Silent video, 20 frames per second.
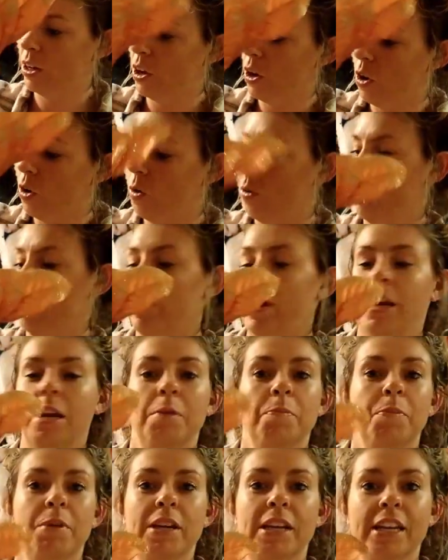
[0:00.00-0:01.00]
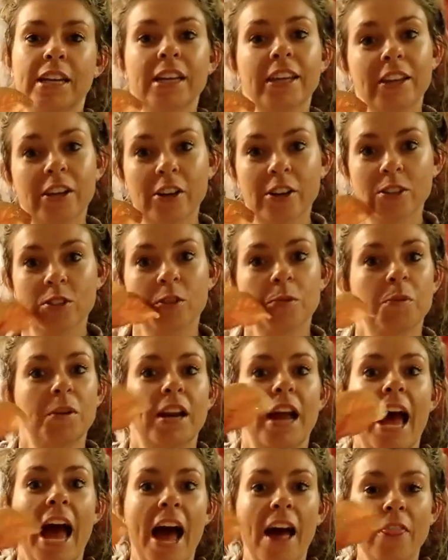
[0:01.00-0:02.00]
to go right up in here. So I'm
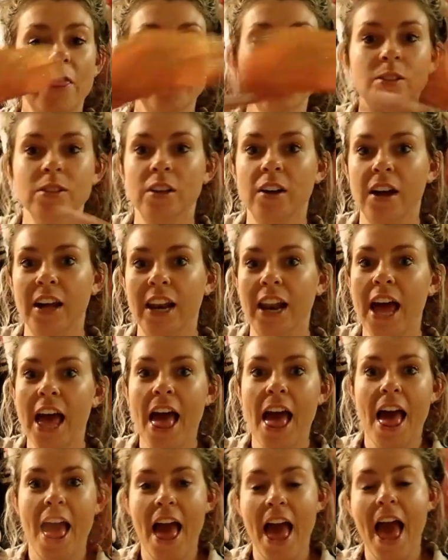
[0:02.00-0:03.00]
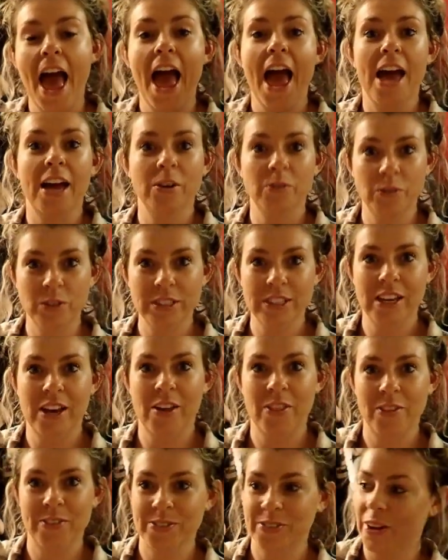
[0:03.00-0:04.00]
gonna add those on and we'll see
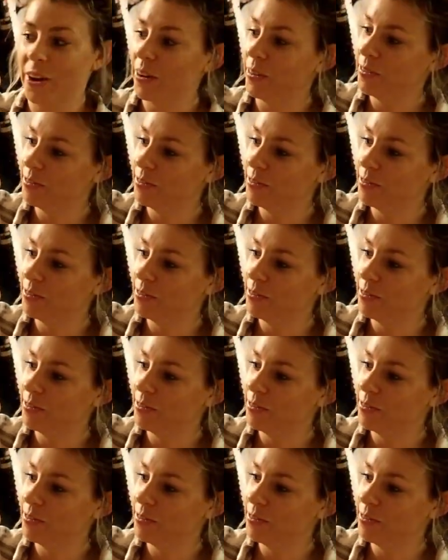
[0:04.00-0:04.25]
how those go.